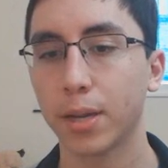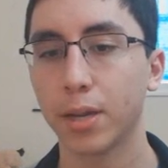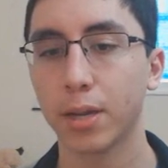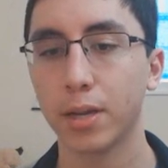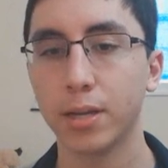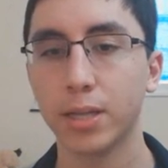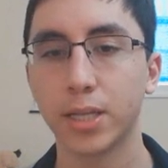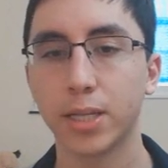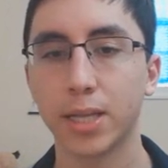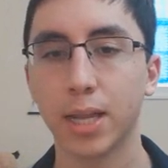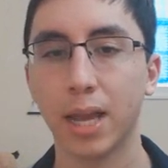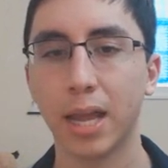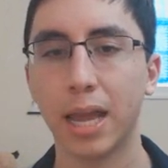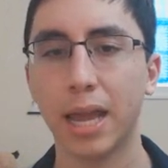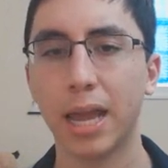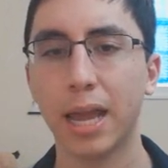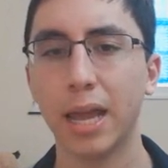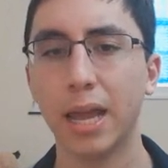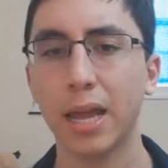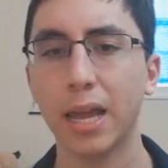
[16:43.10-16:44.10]
because
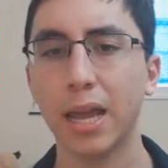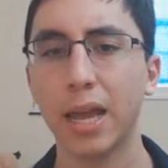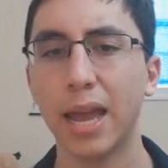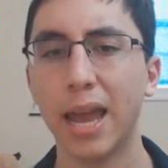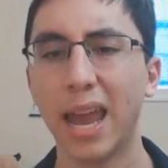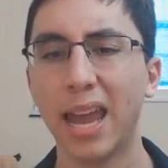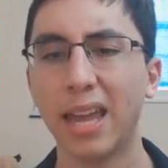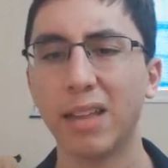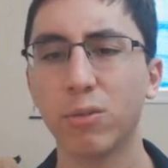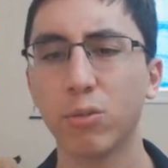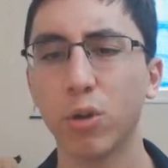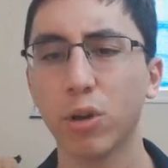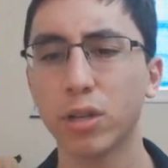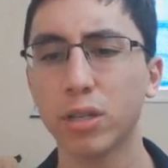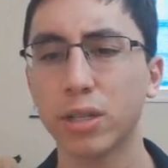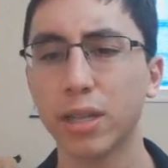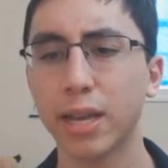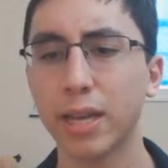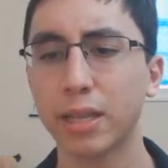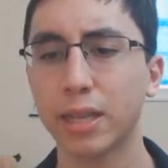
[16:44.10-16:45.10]
it
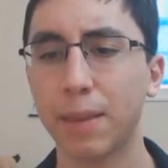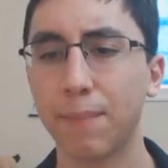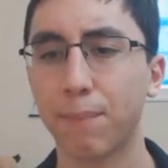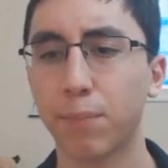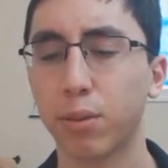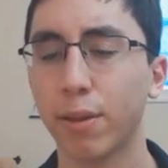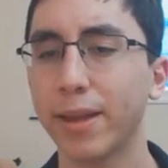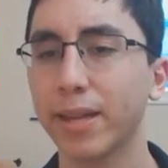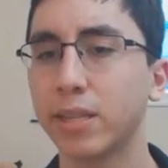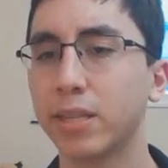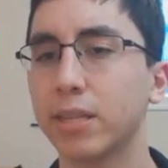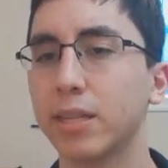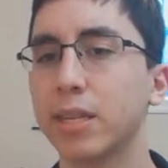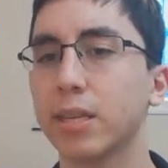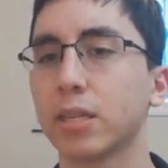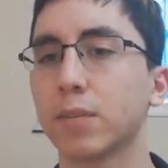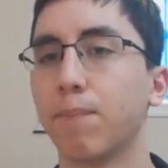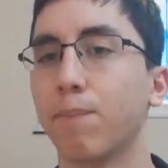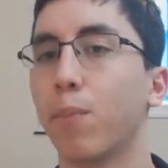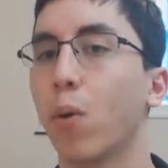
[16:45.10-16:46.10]
looks like they placed
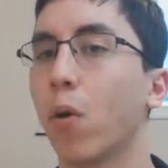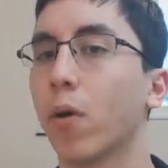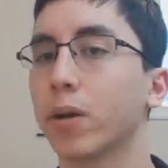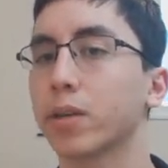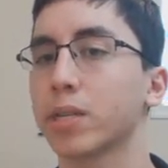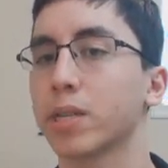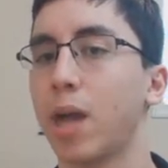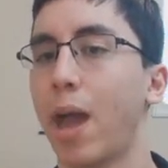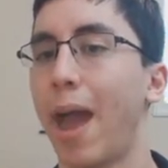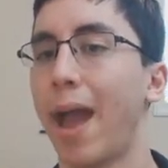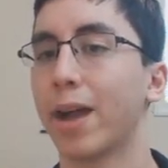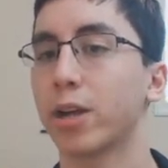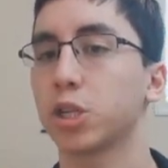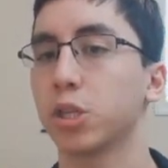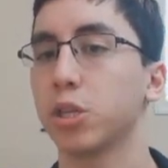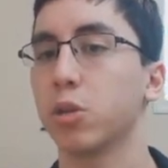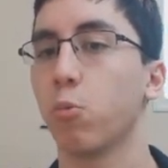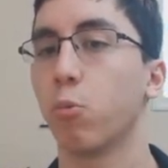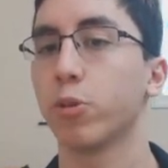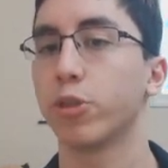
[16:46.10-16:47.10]
these books
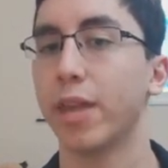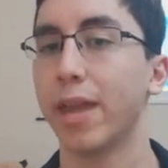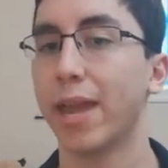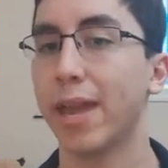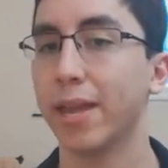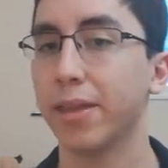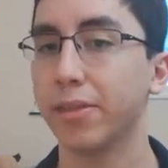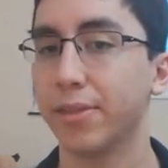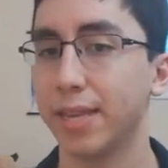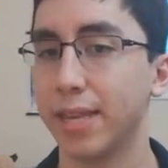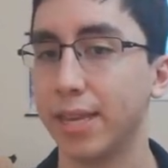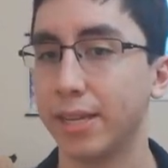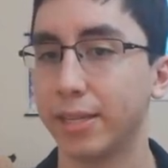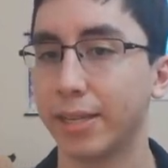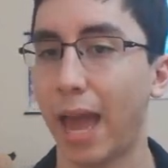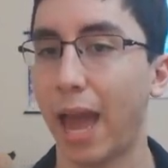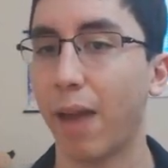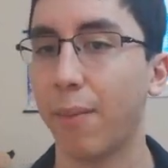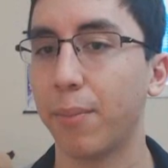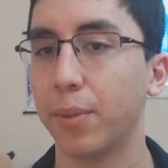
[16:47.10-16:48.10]
actually within
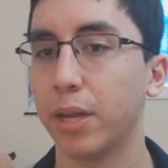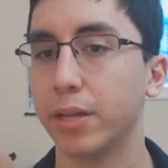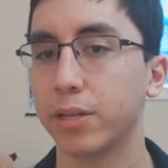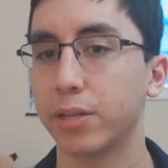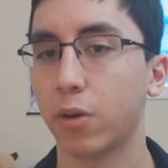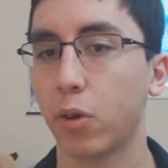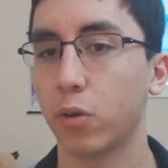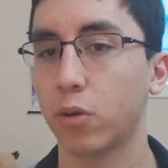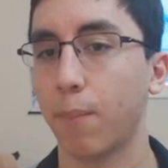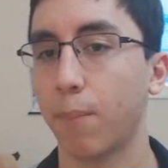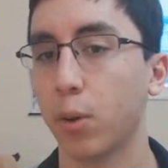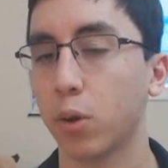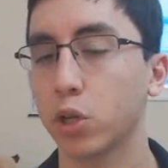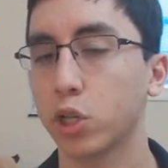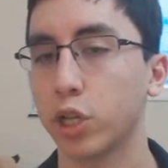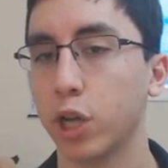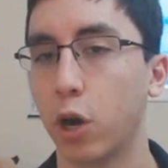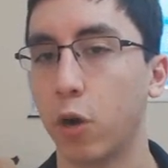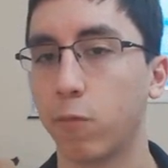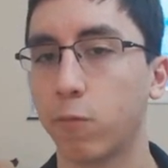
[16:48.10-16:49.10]
these cabinets on the
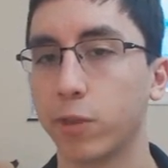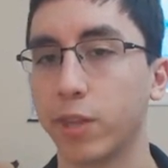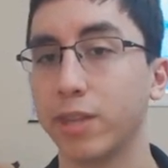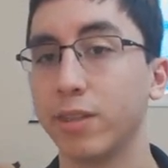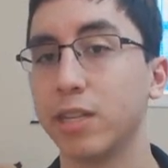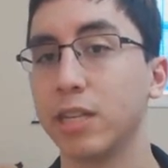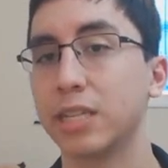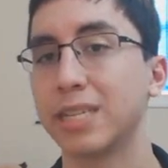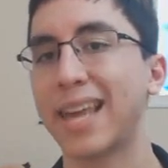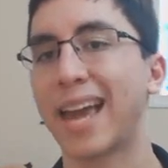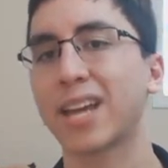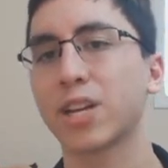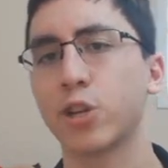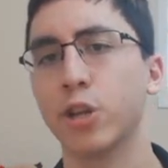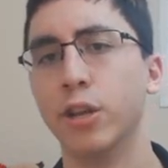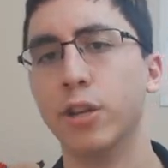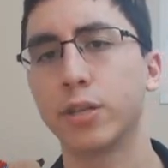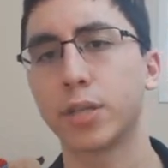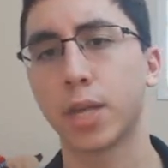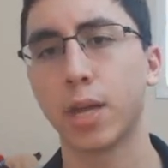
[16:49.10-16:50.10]
bookshelf, within these
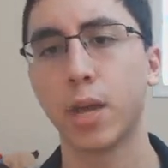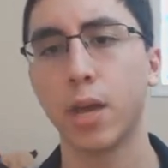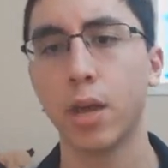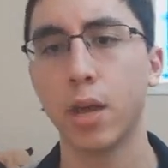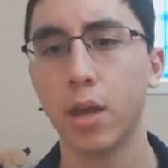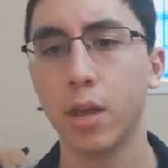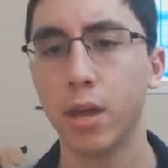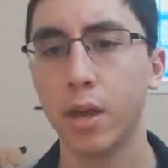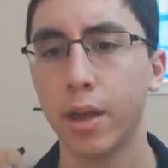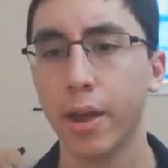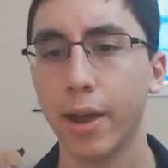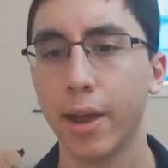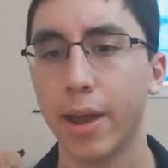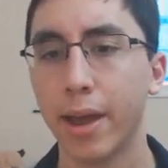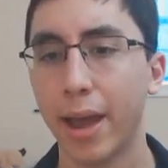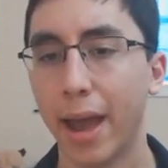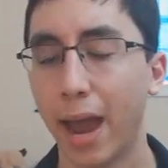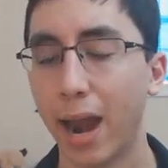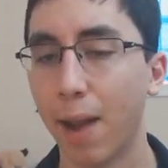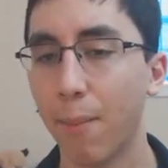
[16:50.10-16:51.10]
sections.
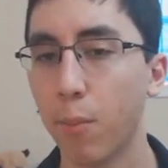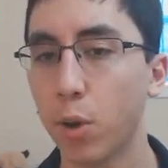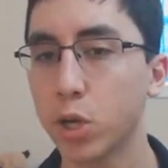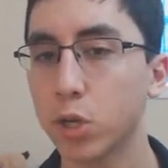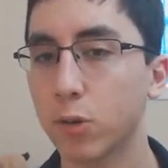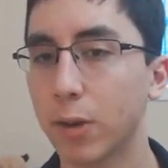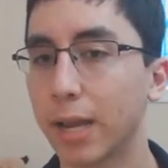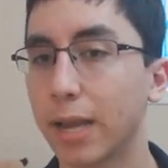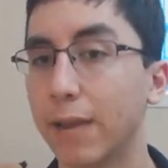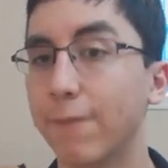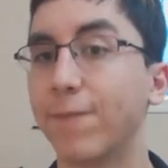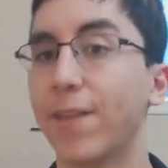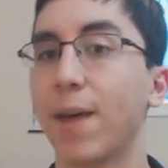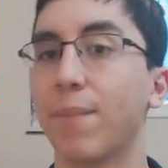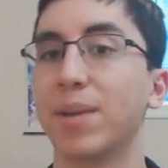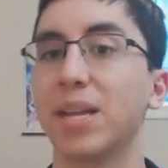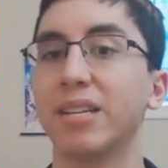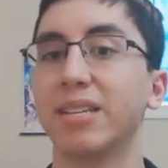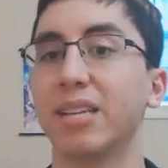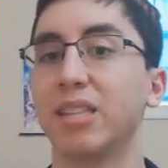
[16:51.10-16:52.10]
And I'm wondering if
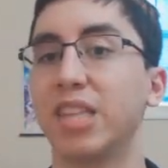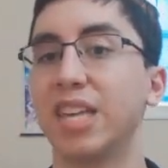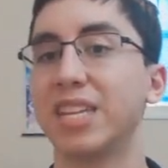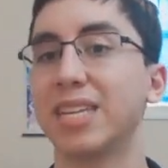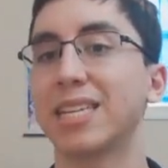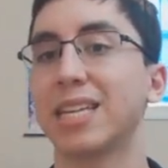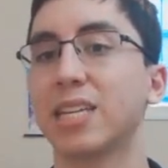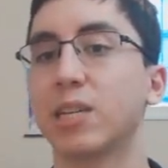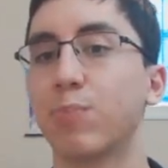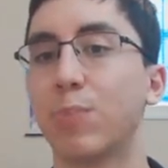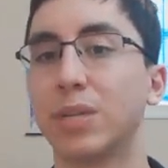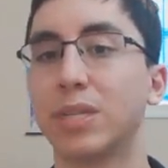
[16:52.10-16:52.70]
that means that this is a